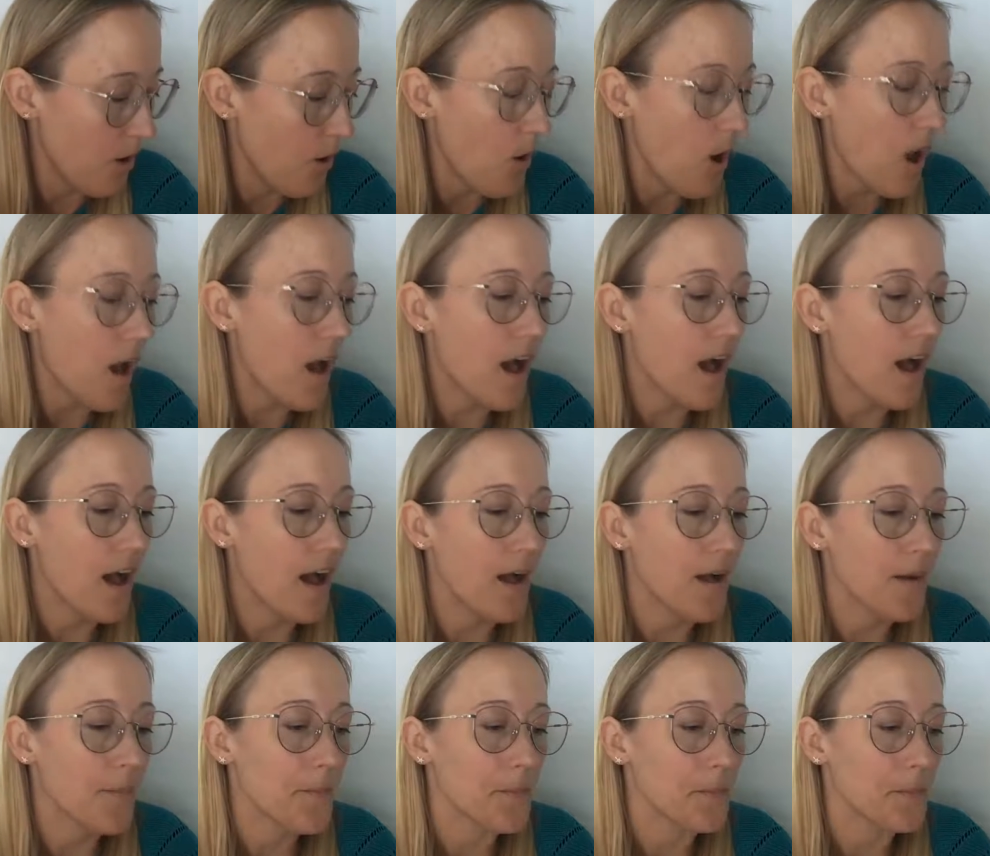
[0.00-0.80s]

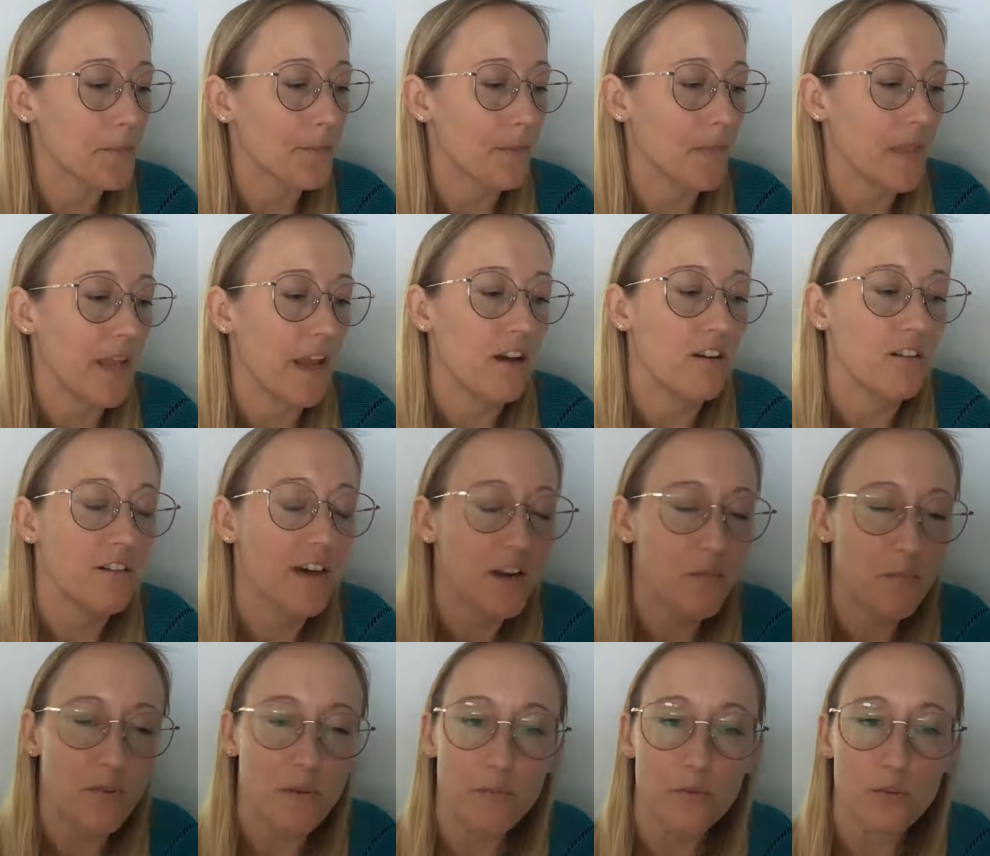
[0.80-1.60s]
Now a lot of
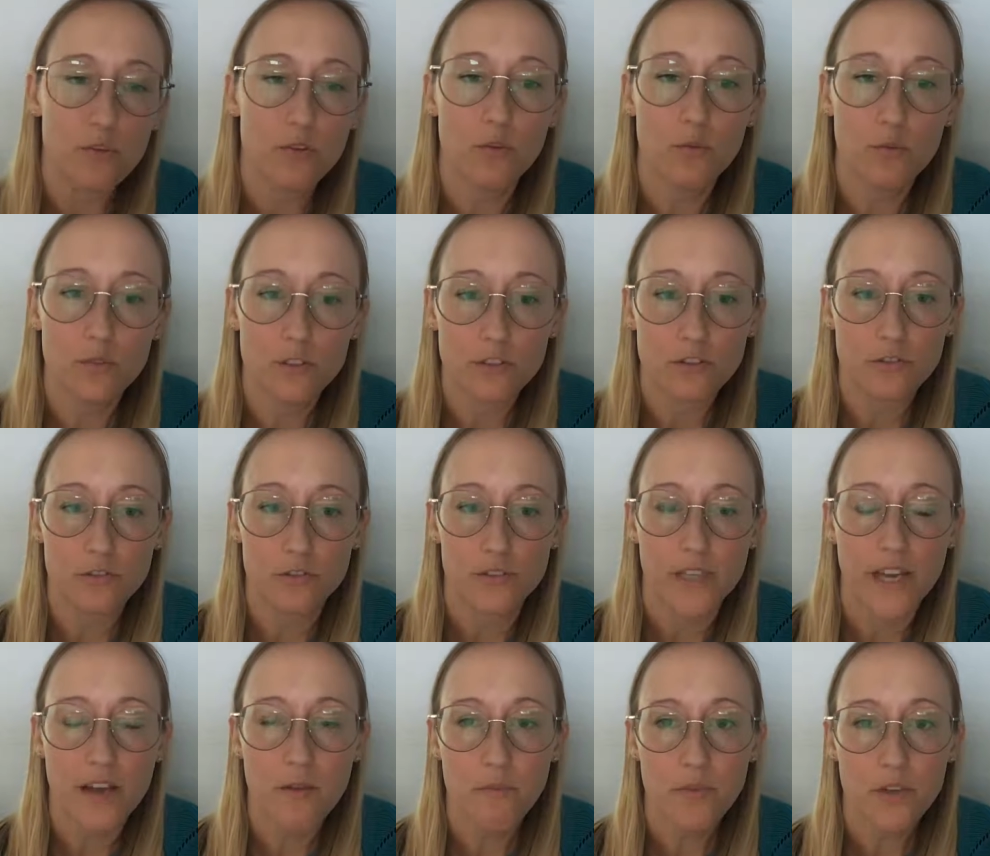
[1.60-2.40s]
people don't want to do
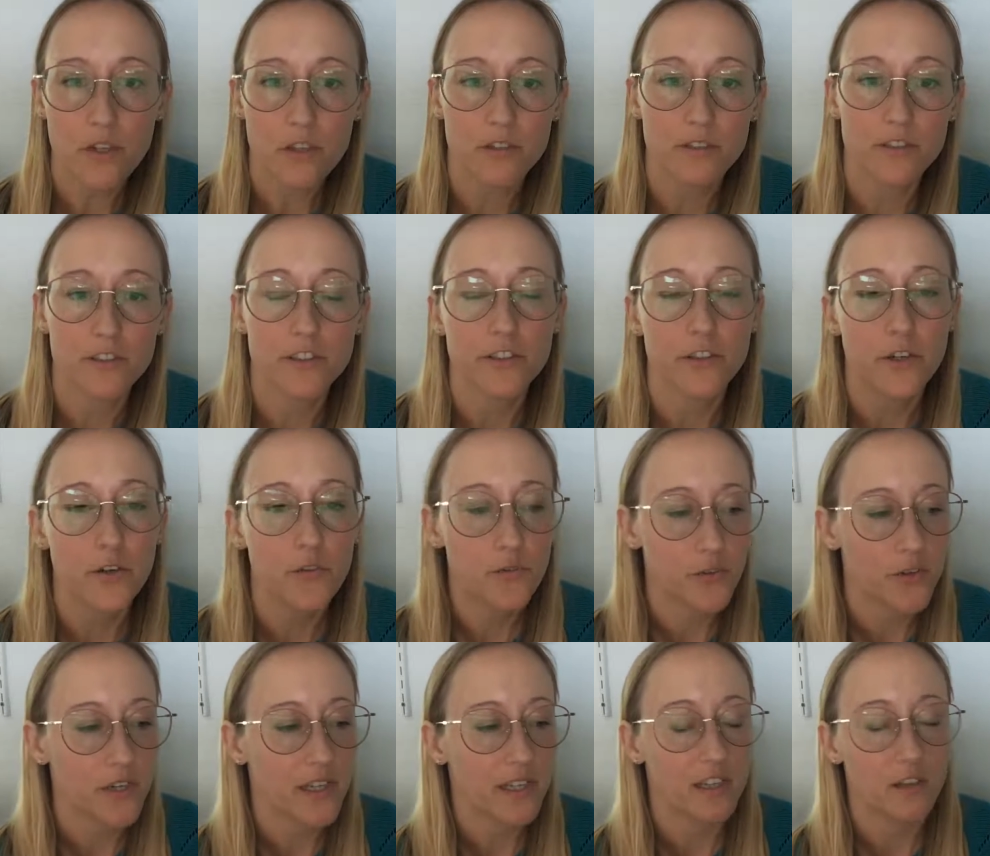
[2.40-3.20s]
that because they're
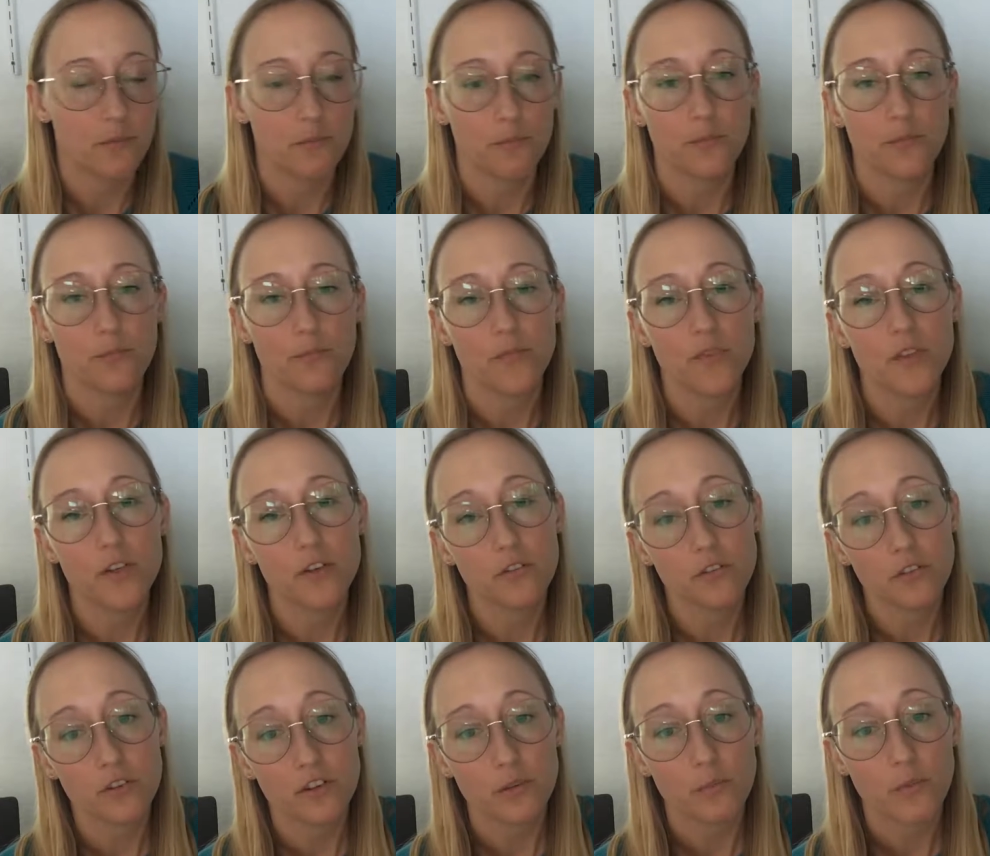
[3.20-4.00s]
afraid that there's
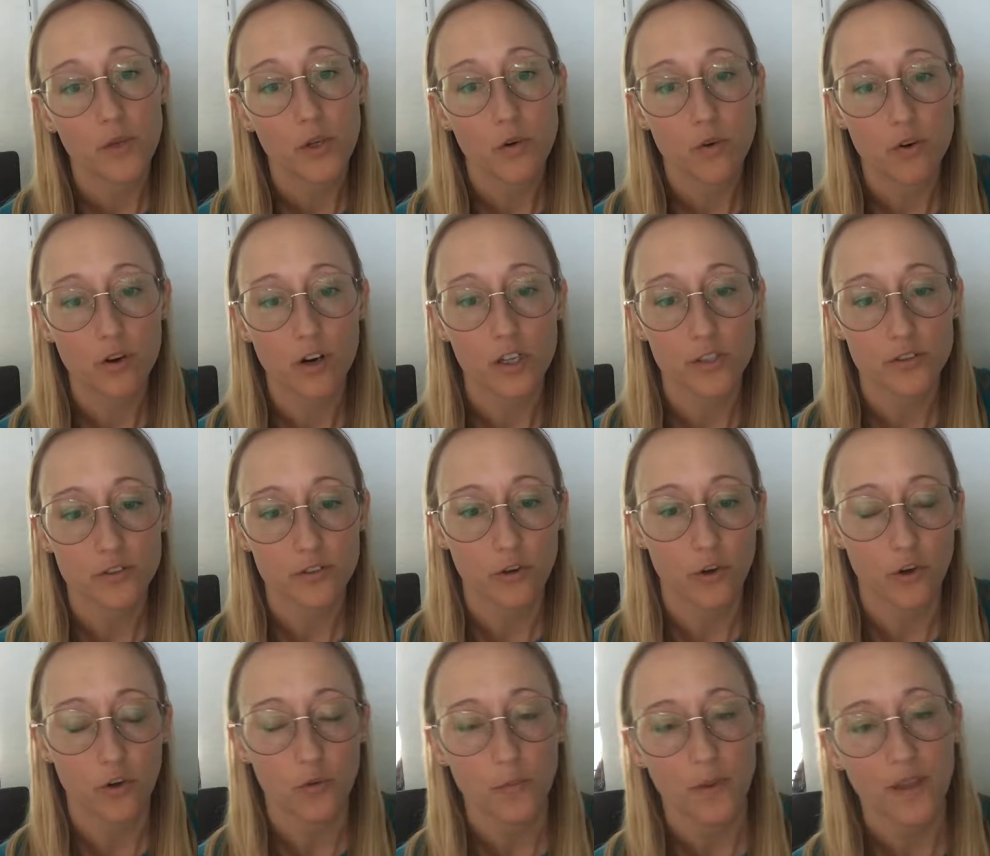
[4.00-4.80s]
going to be cross
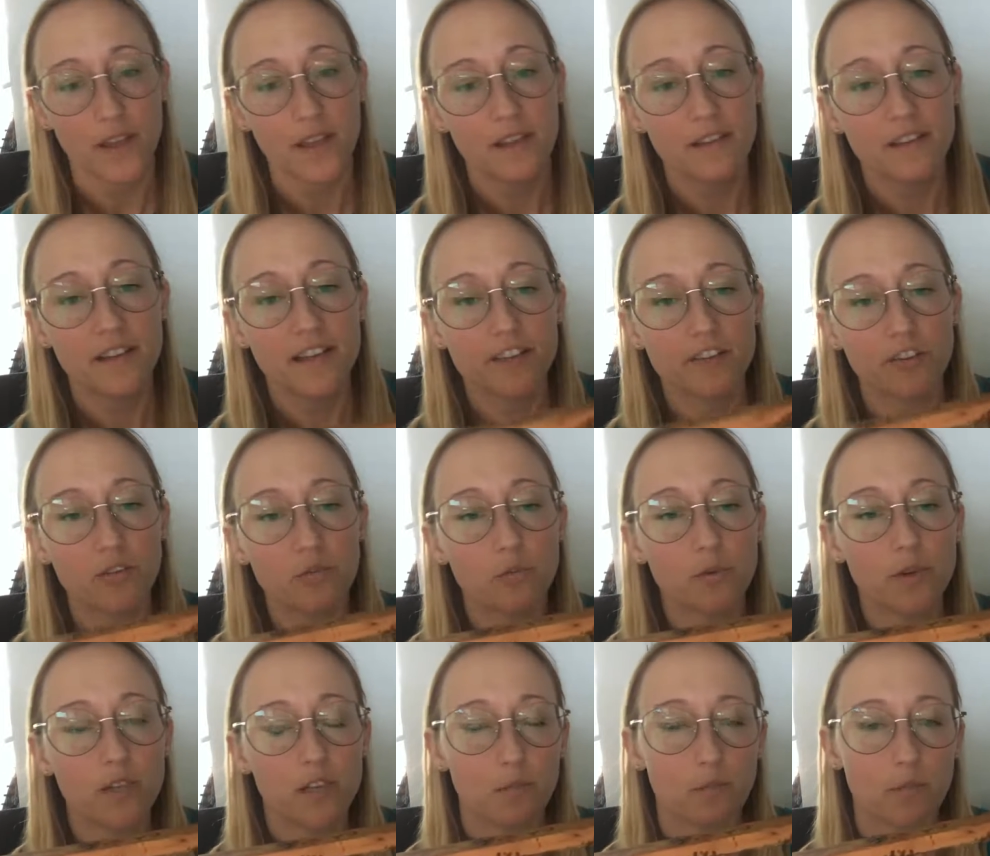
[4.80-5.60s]
comb, and that's
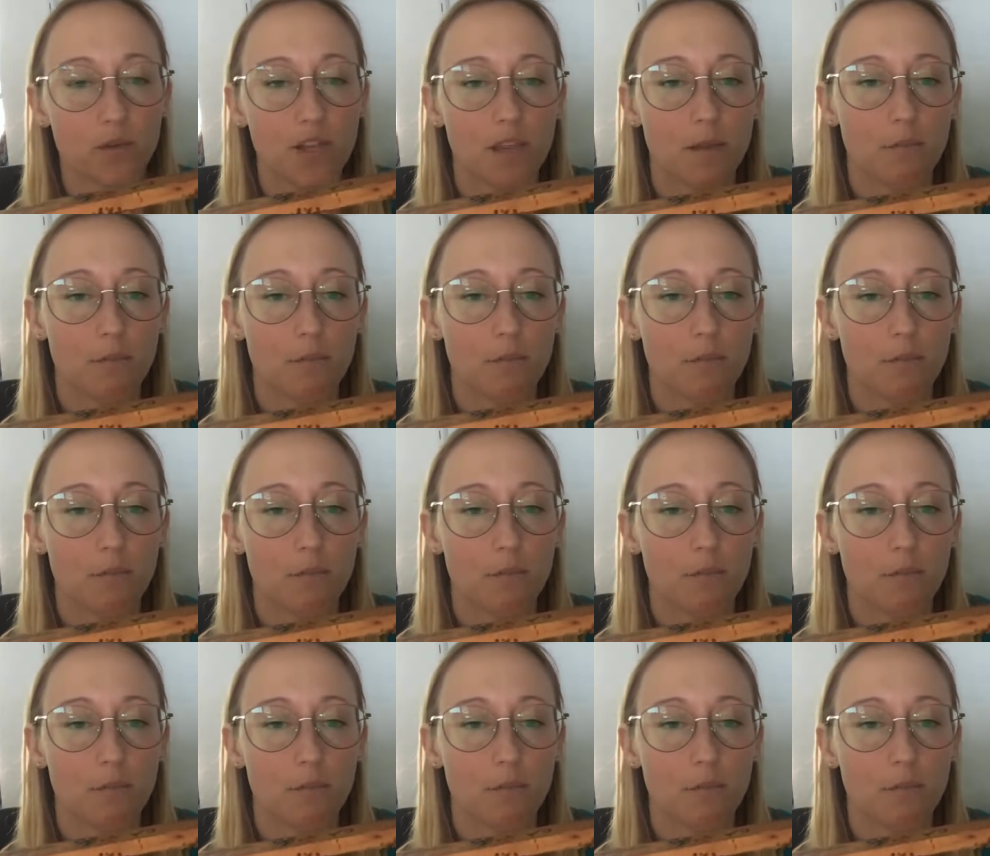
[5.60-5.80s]
when